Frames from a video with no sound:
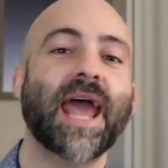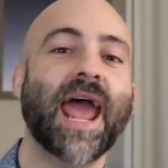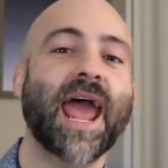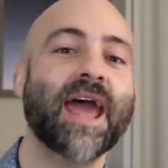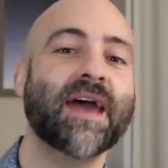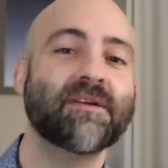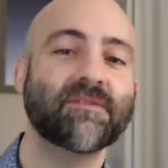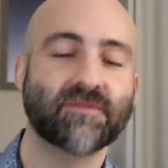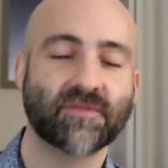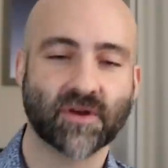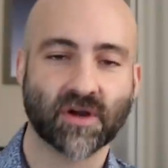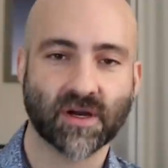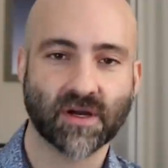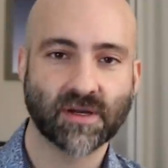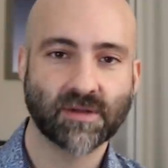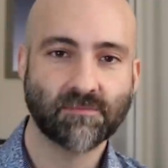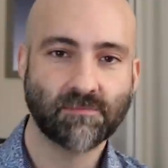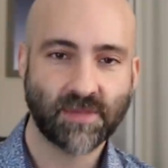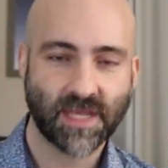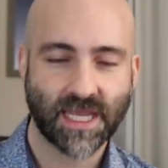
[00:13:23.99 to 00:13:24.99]
ever
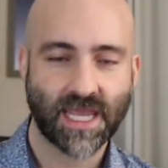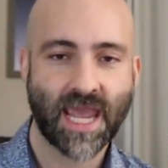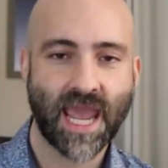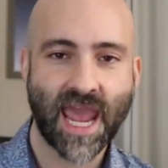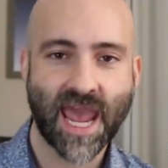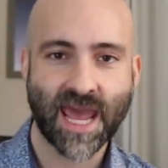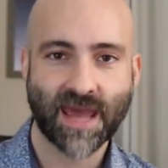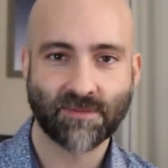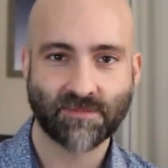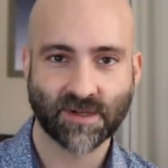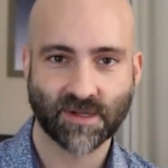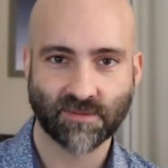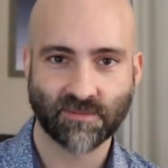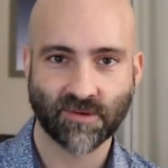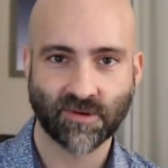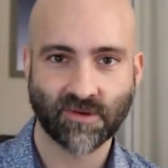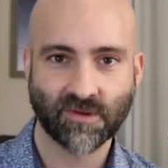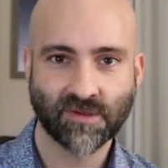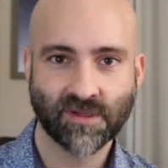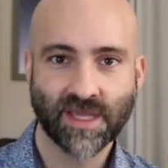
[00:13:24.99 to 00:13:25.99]
be
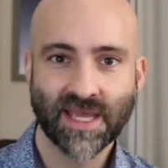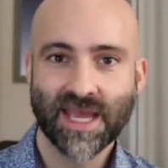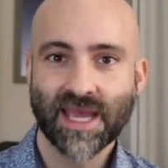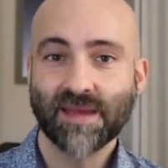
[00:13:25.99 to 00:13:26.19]
habitable,